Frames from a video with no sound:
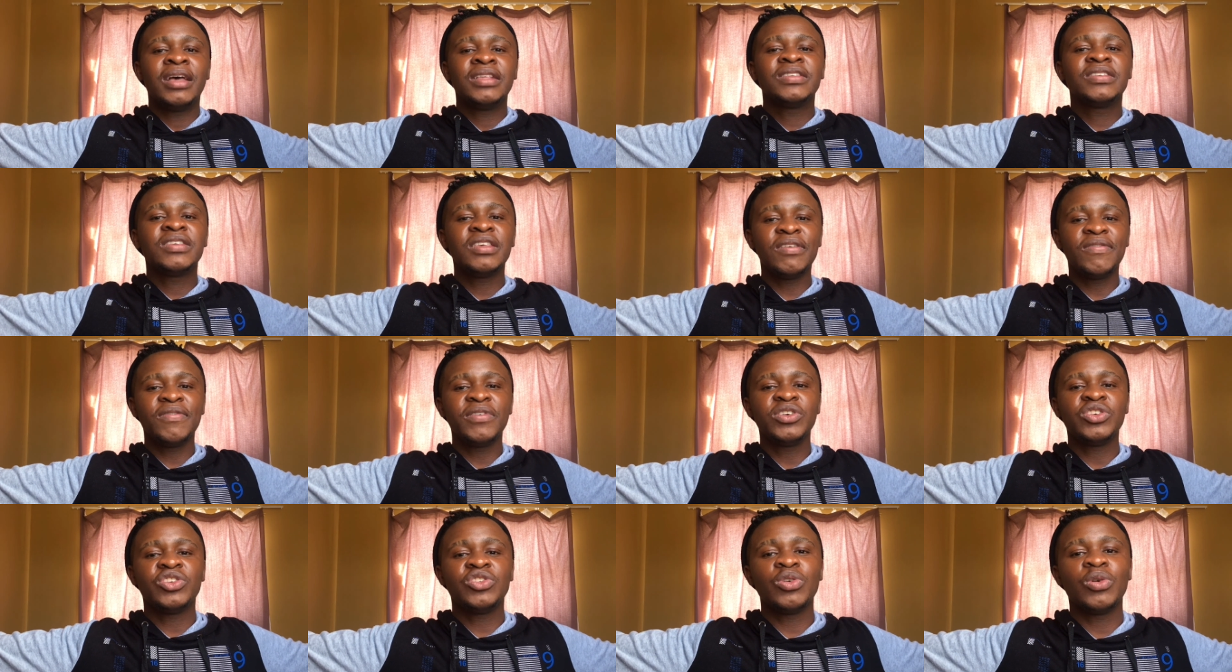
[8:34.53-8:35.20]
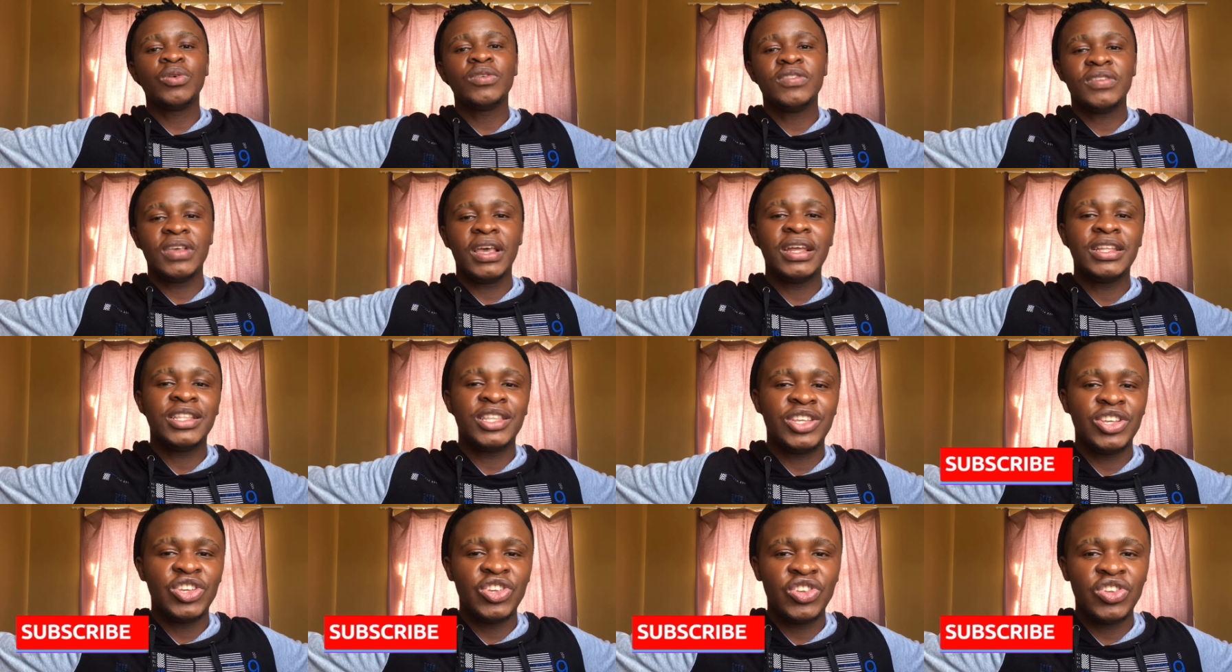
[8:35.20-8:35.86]
tv shows
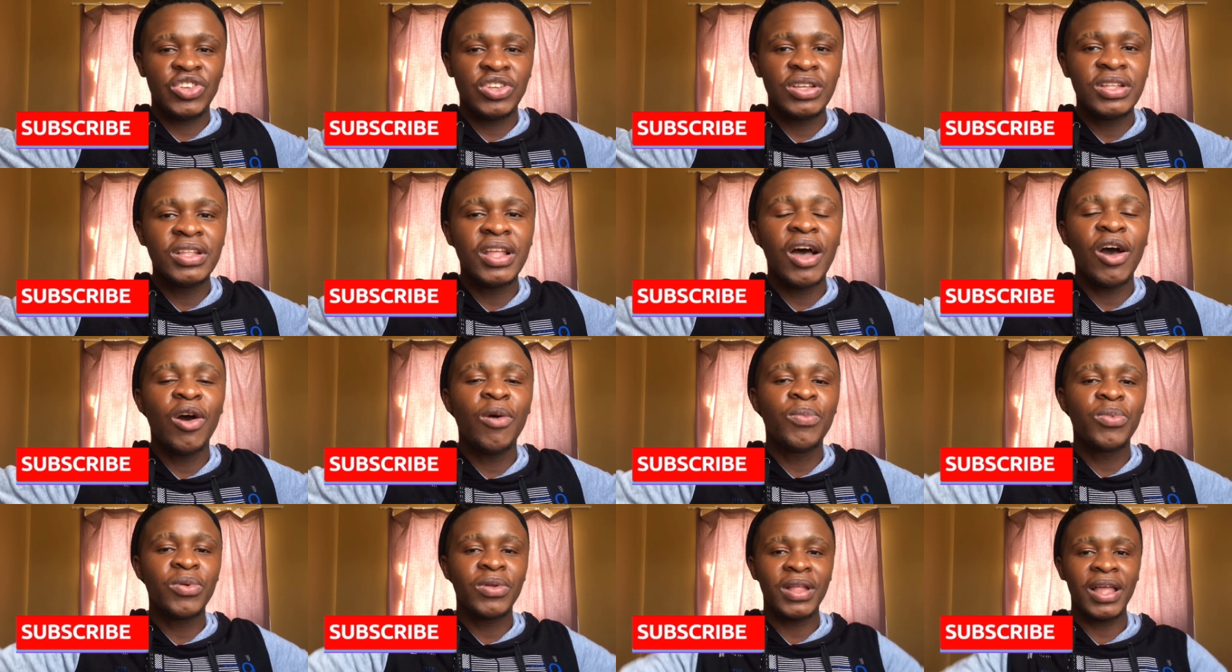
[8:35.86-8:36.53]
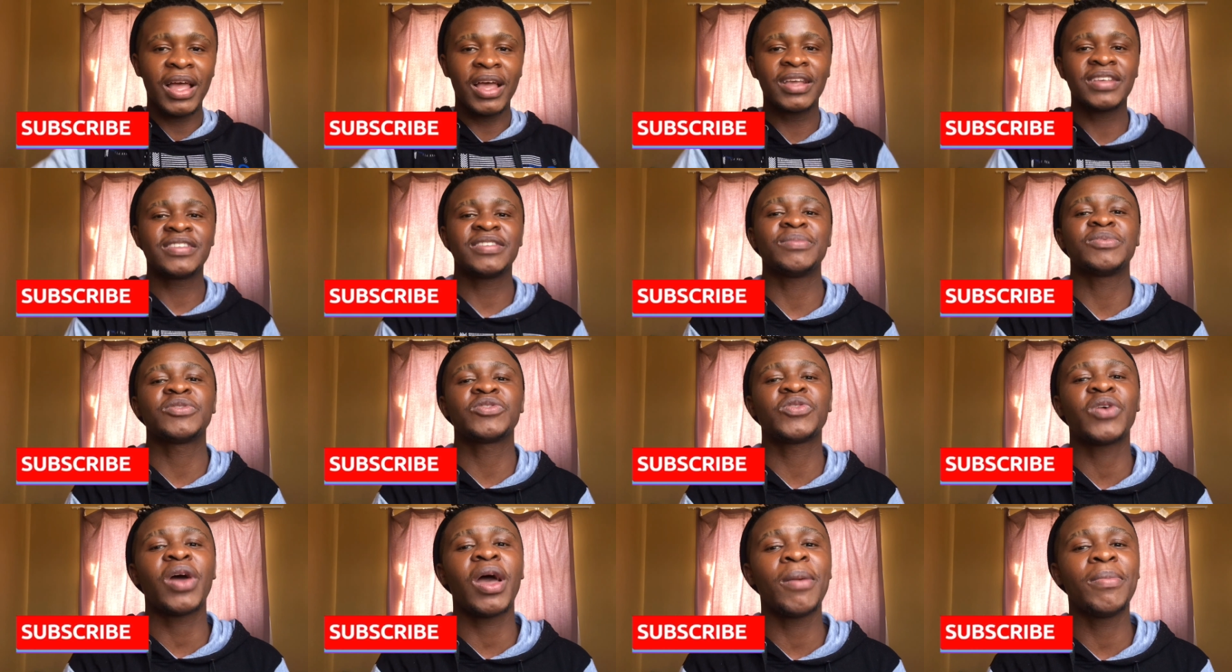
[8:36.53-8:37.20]
edition i hope you like
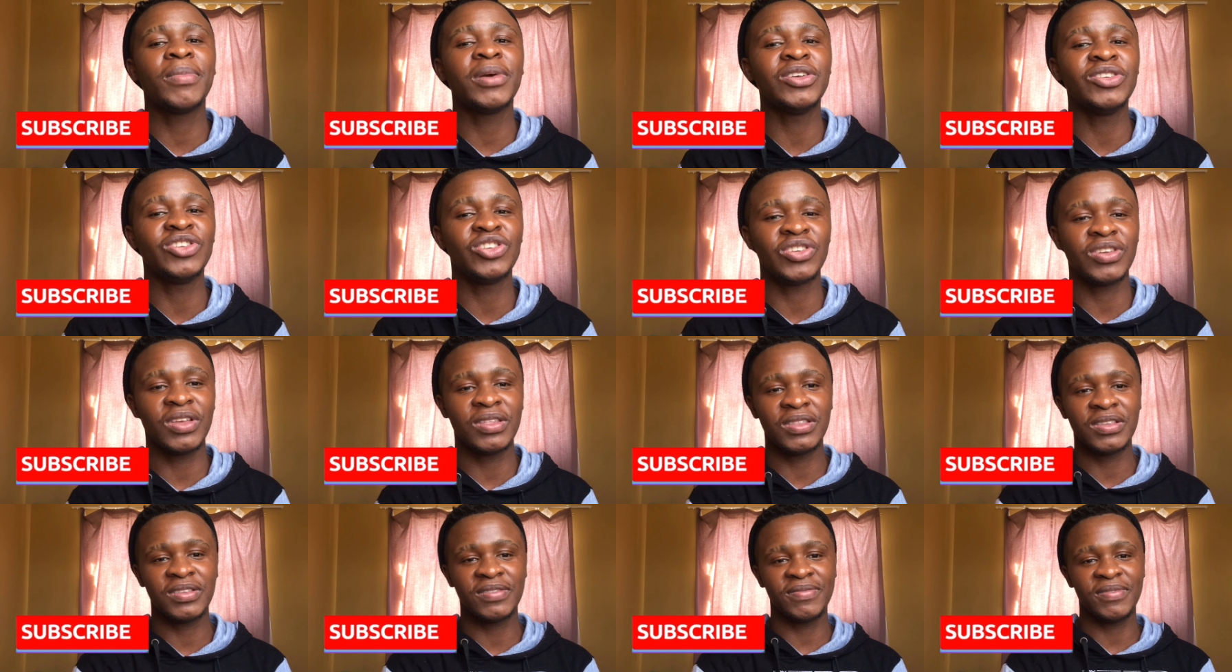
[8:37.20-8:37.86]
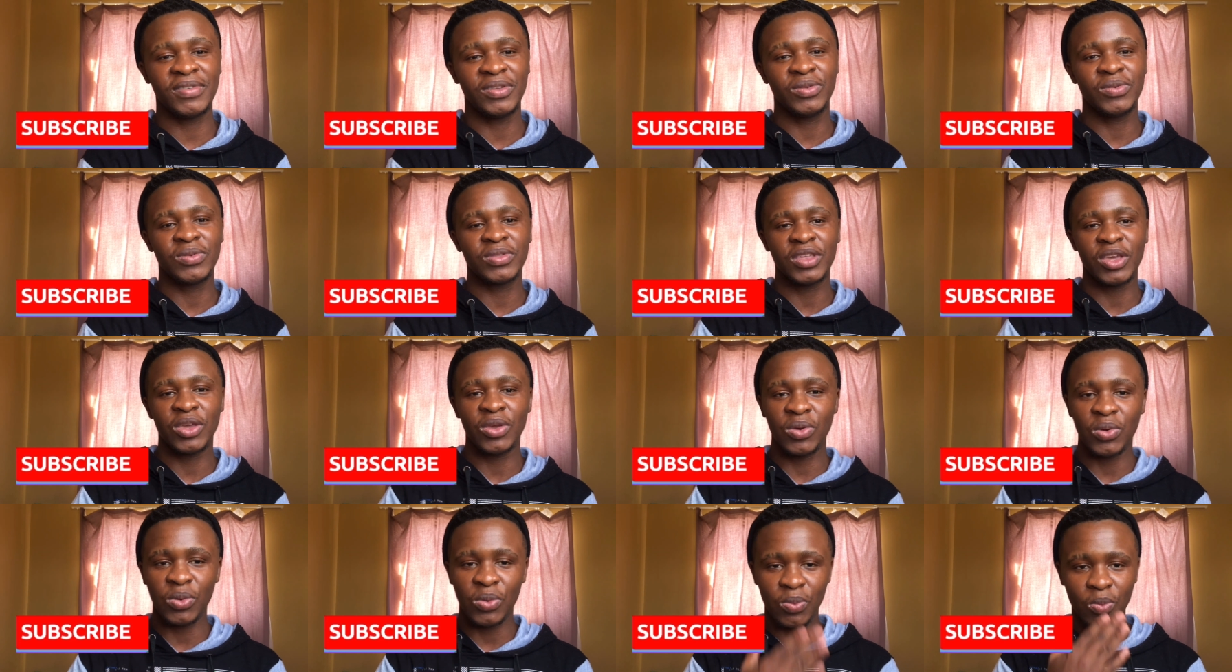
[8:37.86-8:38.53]
subscribe and share this video
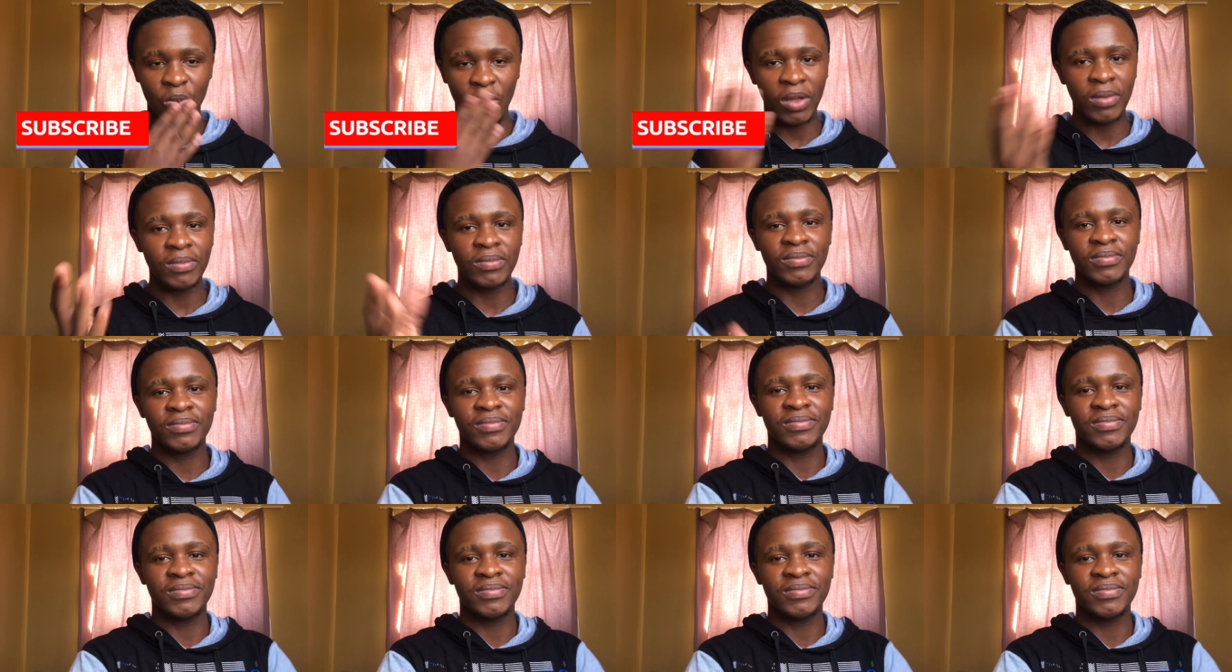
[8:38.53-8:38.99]
thank you